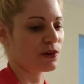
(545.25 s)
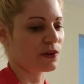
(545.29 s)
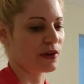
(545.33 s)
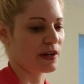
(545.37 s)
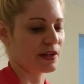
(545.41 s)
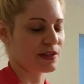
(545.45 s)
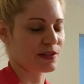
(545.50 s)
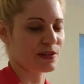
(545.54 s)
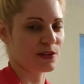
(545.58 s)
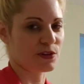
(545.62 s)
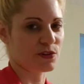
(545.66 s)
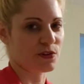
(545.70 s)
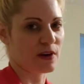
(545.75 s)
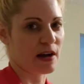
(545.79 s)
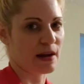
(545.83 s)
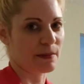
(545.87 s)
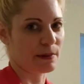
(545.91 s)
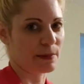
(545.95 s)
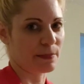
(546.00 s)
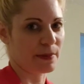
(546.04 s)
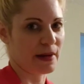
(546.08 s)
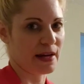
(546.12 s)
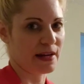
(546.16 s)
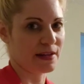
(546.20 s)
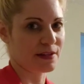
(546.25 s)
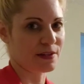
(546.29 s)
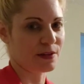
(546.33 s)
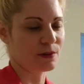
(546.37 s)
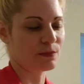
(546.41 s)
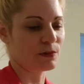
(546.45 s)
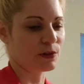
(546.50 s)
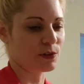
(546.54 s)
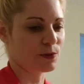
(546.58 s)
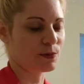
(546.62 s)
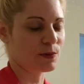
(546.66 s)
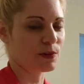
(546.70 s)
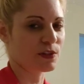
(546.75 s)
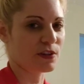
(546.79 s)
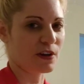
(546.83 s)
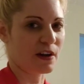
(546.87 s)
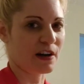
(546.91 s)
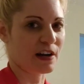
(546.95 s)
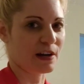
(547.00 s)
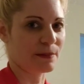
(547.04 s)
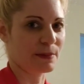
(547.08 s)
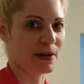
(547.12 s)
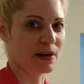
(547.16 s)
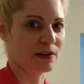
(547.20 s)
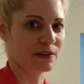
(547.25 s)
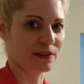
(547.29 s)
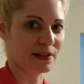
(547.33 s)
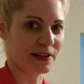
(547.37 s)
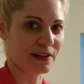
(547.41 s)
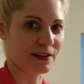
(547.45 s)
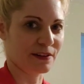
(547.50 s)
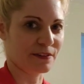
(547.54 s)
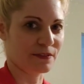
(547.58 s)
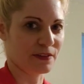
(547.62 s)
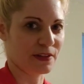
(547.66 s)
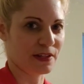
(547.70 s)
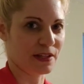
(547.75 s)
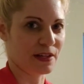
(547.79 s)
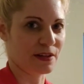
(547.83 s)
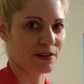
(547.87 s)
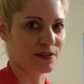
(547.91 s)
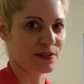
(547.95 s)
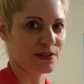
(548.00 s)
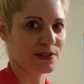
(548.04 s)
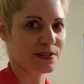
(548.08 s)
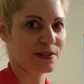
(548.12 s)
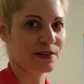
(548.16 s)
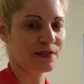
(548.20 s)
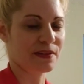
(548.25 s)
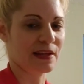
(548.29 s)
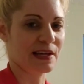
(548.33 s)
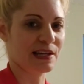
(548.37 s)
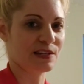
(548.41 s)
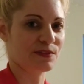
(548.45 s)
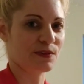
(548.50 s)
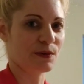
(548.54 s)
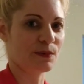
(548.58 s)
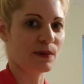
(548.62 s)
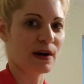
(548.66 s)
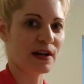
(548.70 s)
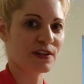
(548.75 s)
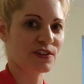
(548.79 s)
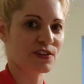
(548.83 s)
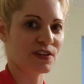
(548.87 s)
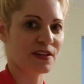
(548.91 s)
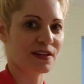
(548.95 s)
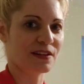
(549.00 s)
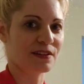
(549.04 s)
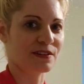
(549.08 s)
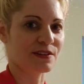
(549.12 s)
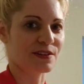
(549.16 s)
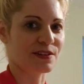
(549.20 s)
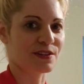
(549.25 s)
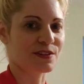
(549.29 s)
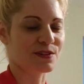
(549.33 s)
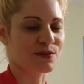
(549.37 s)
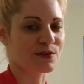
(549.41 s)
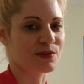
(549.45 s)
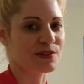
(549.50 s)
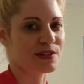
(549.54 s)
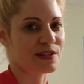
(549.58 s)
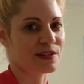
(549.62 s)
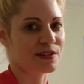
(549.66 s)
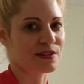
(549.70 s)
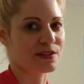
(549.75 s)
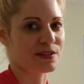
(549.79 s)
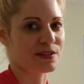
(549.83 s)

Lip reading: creates the trauma bond, which we'll talk about in later videos. Thanks for watching. This is Rosina